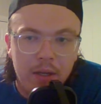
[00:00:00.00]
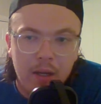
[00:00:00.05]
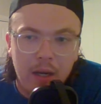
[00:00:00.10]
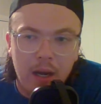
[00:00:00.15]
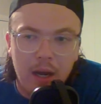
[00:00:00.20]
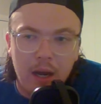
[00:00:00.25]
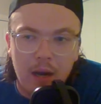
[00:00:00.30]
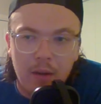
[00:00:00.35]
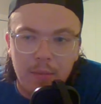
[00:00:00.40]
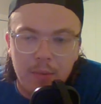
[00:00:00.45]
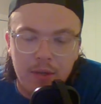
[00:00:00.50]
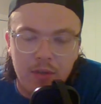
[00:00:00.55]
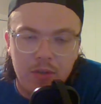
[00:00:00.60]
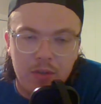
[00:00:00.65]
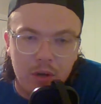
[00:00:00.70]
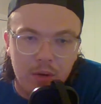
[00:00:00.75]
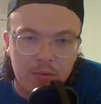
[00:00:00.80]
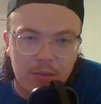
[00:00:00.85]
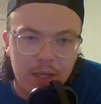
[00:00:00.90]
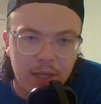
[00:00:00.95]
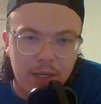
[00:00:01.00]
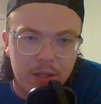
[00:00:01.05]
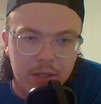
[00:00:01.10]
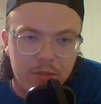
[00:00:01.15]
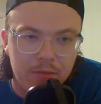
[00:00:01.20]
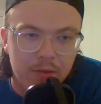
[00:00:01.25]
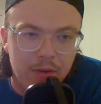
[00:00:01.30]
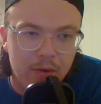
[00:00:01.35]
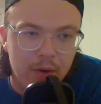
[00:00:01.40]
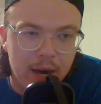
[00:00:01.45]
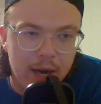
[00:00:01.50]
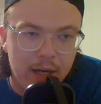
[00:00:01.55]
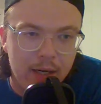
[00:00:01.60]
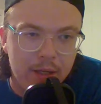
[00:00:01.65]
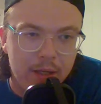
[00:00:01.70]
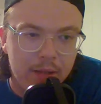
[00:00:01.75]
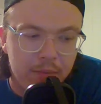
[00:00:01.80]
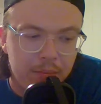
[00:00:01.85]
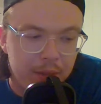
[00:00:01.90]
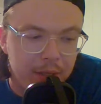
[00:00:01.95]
And don't take this for granted,